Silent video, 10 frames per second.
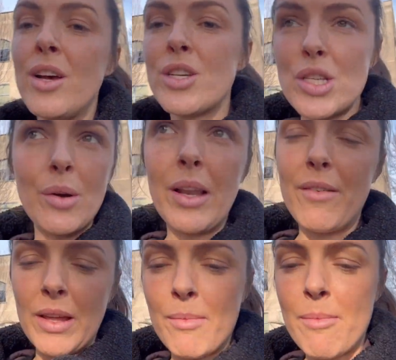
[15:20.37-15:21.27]
so
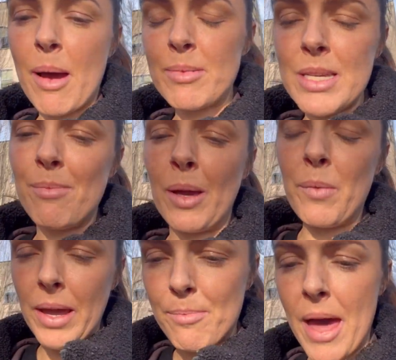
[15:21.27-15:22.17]
lovely. My mum sent me a
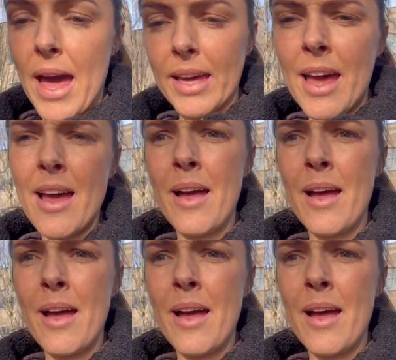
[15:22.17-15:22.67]
wheat bag.